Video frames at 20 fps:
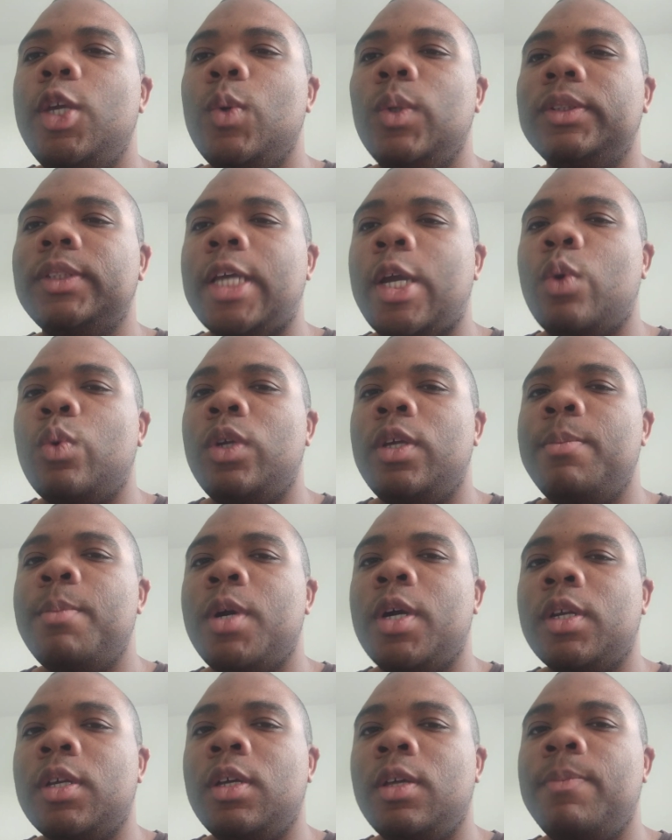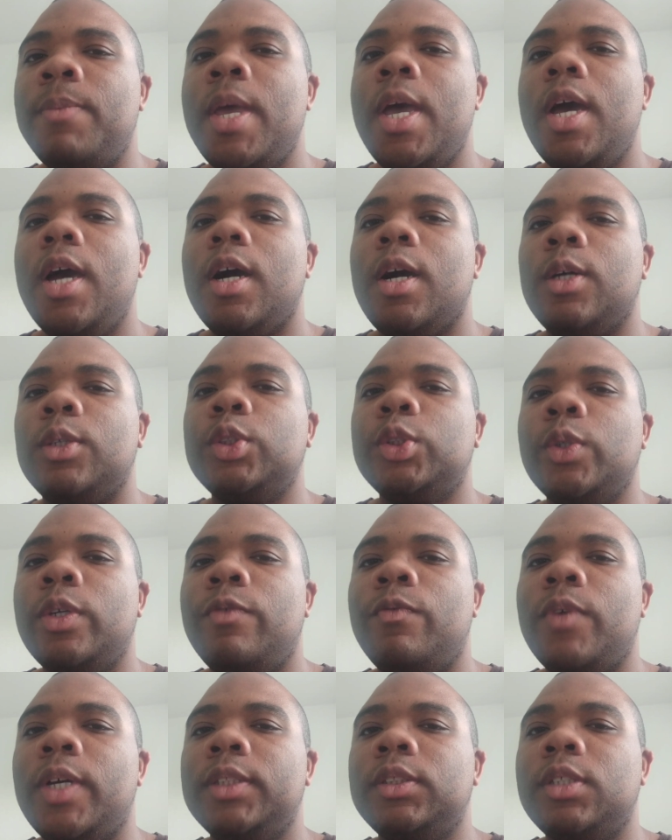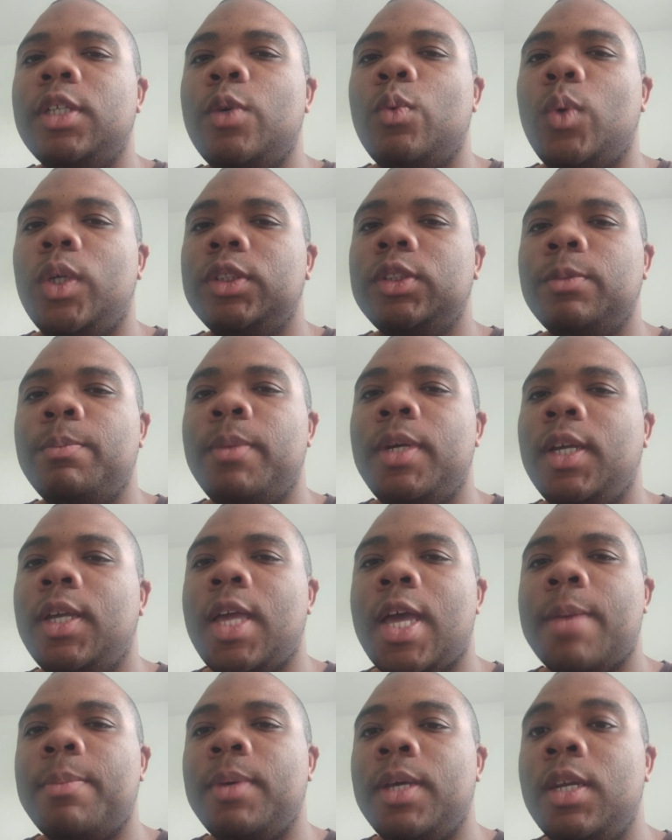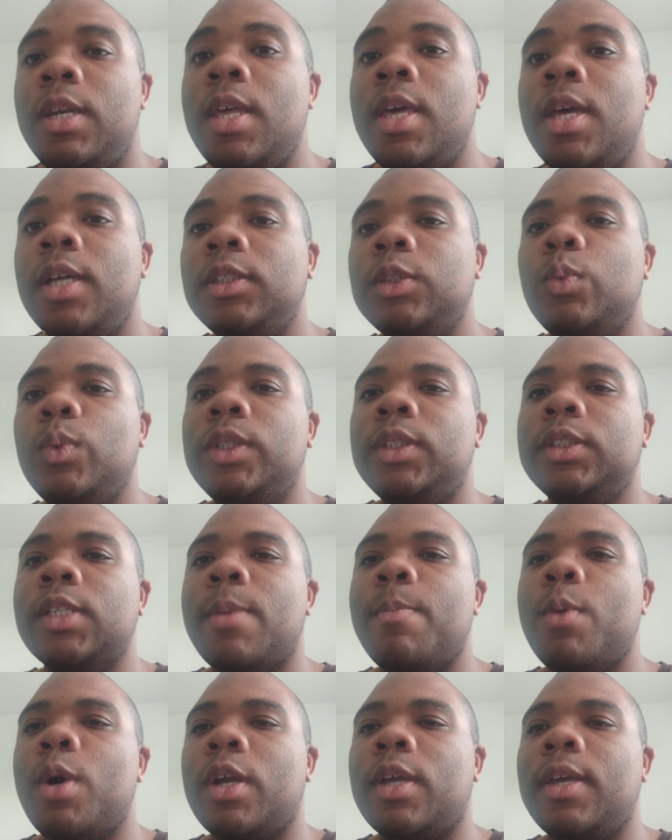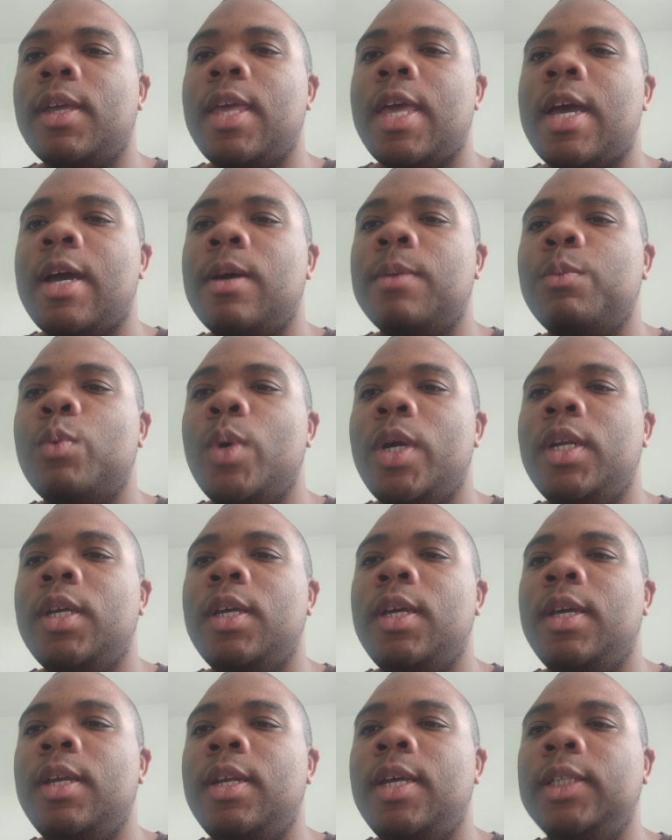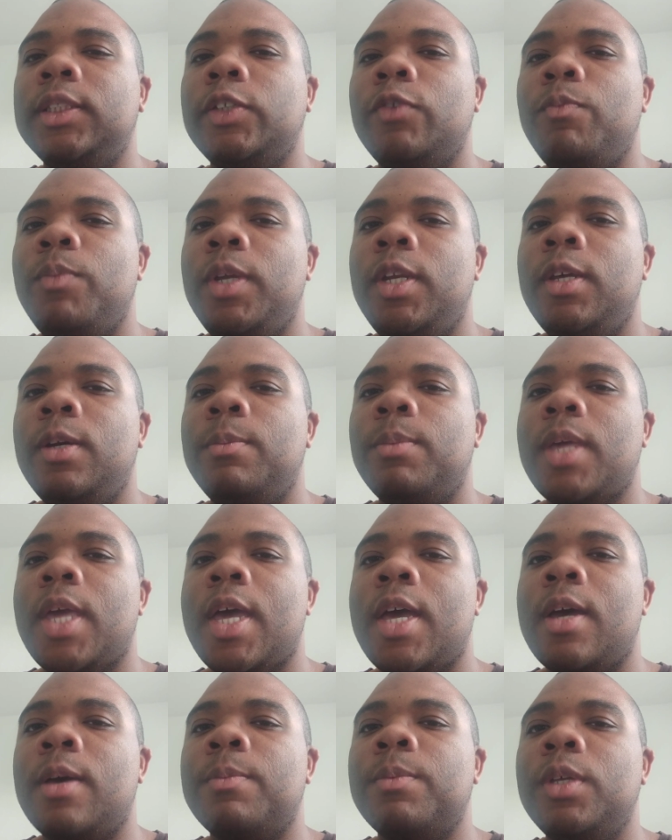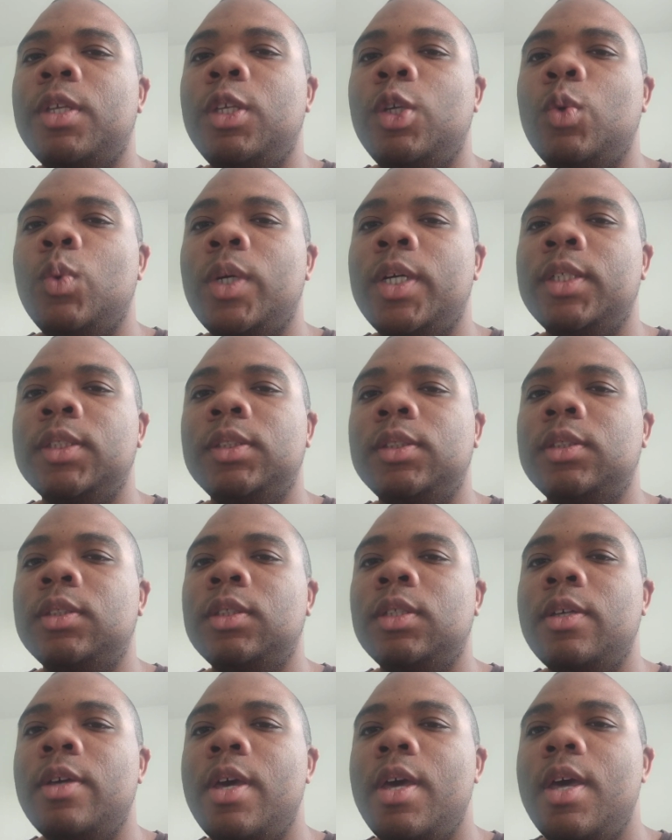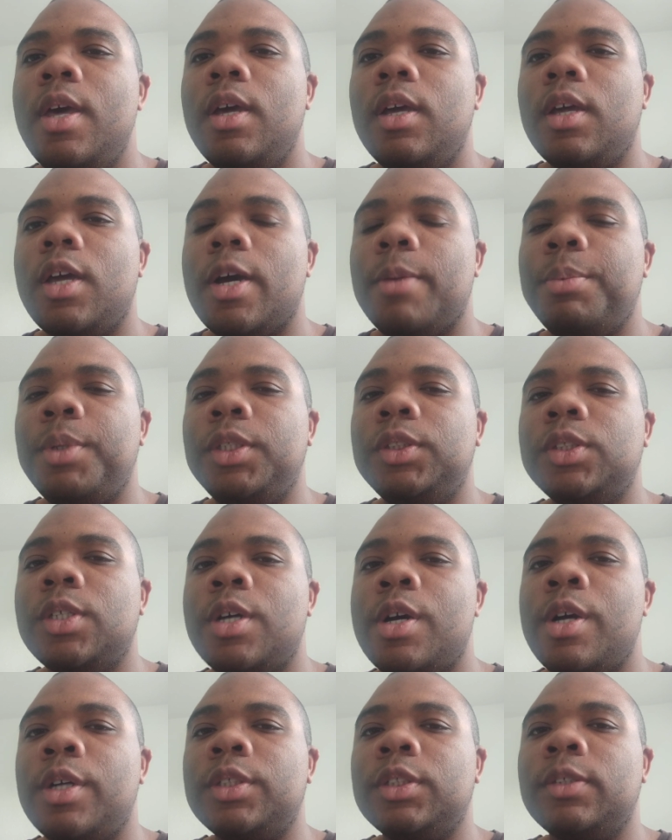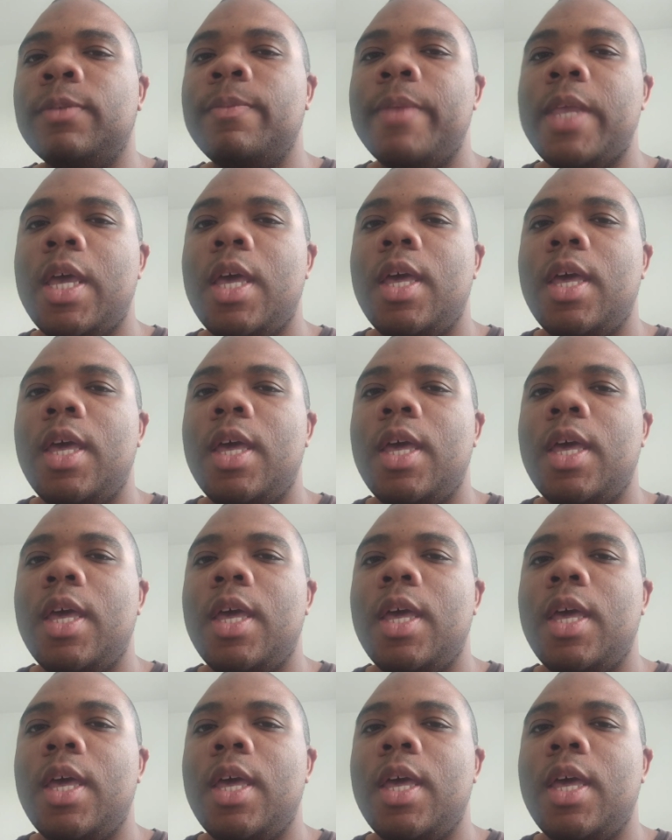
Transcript: US equity market. I also invest in the Russell Mid Cap Index, which is a market cap weighted index of medium cap US company stocks.